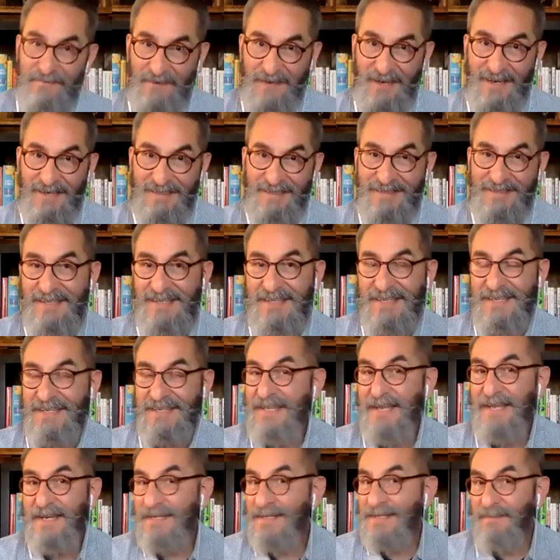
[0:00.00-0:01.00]
fact.
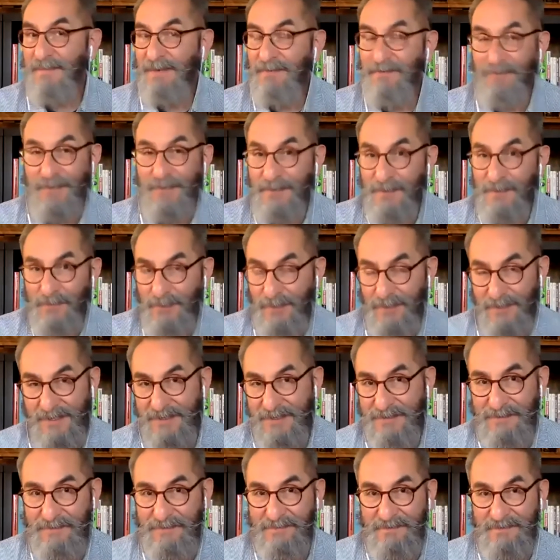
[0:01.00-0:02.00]
None of them have read the book.
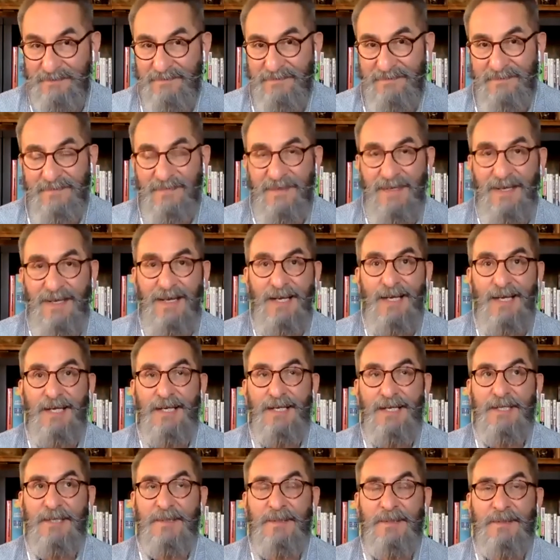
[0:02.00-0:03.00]

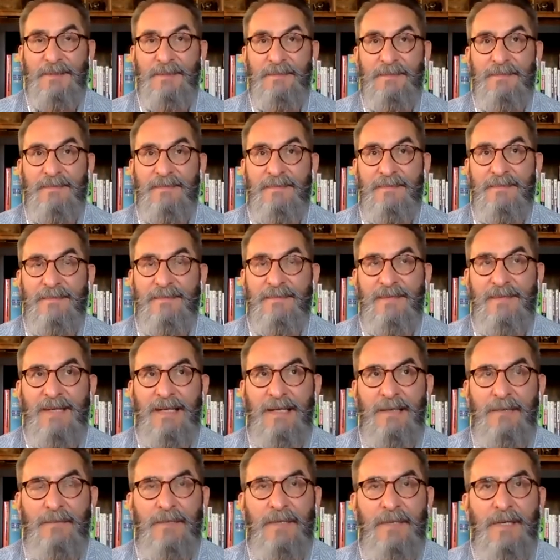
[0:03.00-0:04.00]
Uh, I,
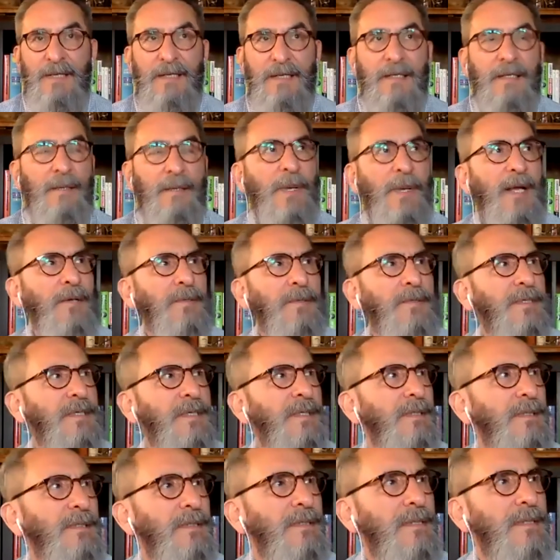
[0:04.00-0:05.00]
I, about
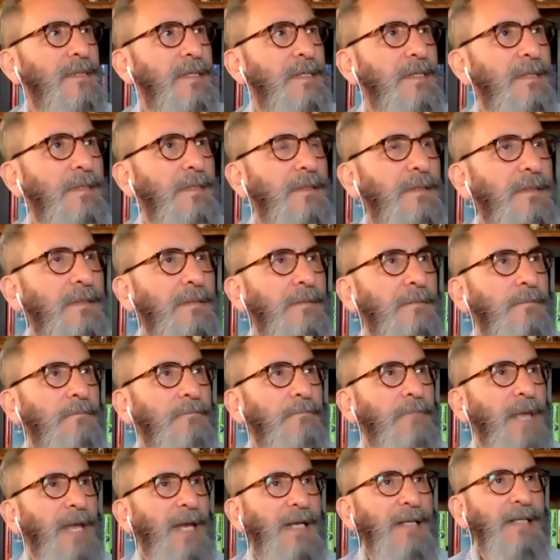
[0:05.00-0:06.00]

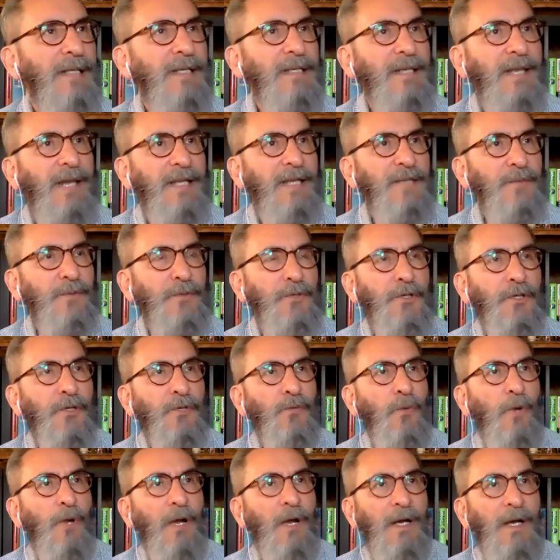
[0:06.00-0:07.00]
back in the days when you could
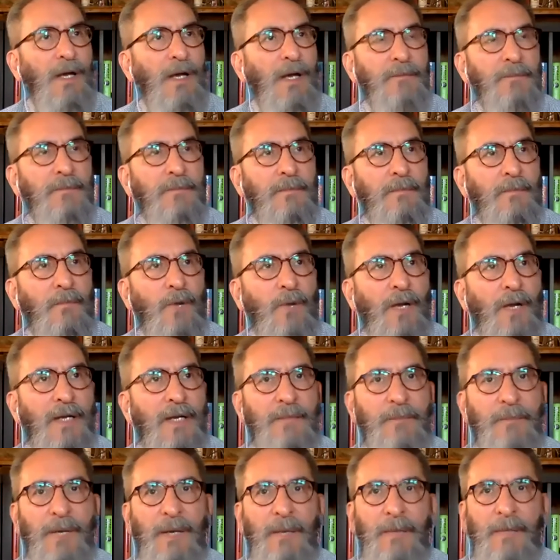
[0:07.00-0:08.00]
walk in walk in
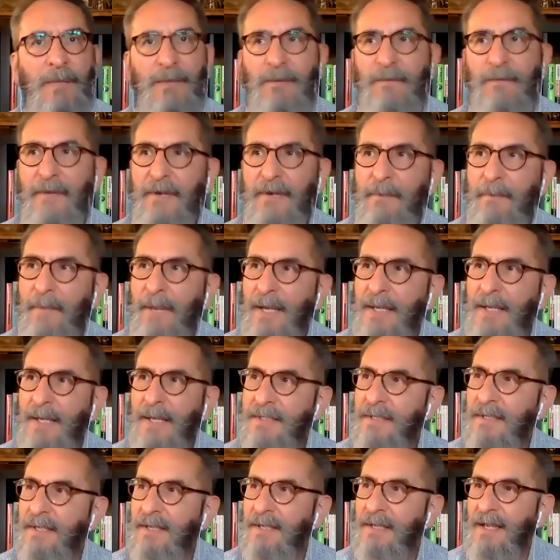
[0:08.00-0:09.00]
public without a
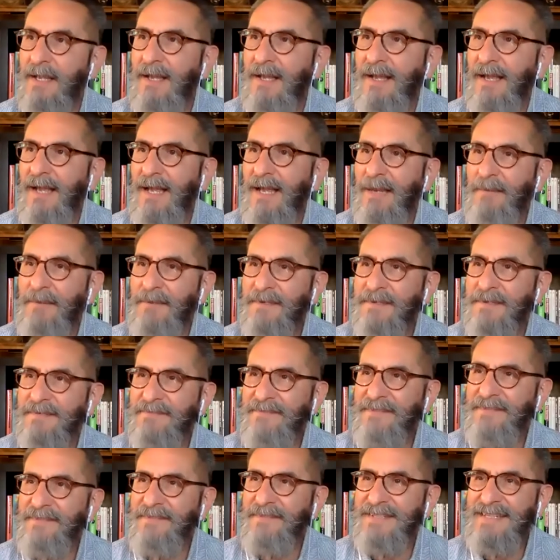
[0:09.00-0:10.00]
mask, I was
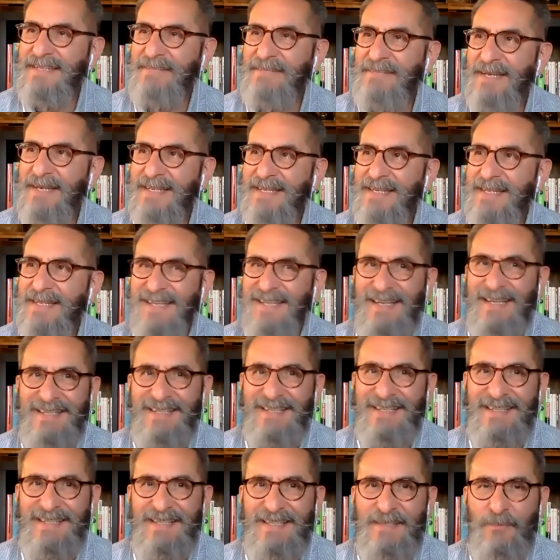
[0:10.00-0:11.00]
visiting my son
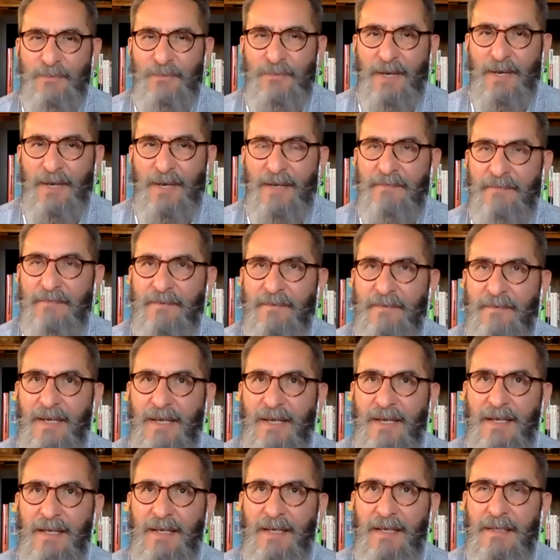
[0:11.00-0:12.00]
and his wife
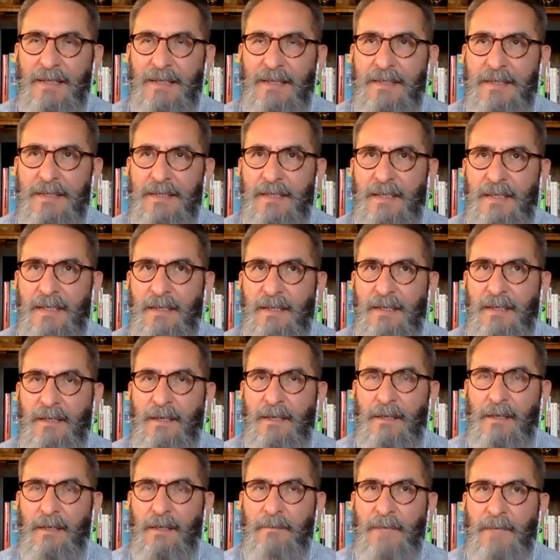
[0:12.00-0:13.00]
and uh,
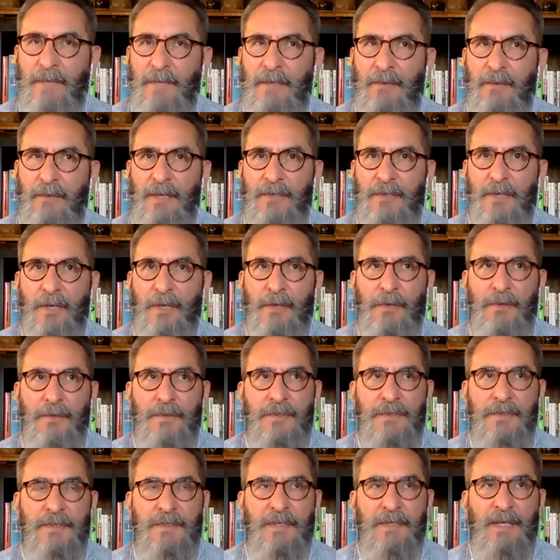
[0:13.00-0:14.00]
our, my
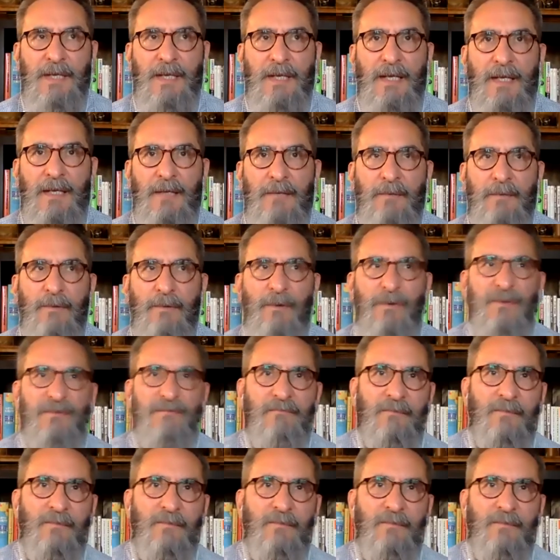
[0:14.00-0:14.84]
granddaughters, and we were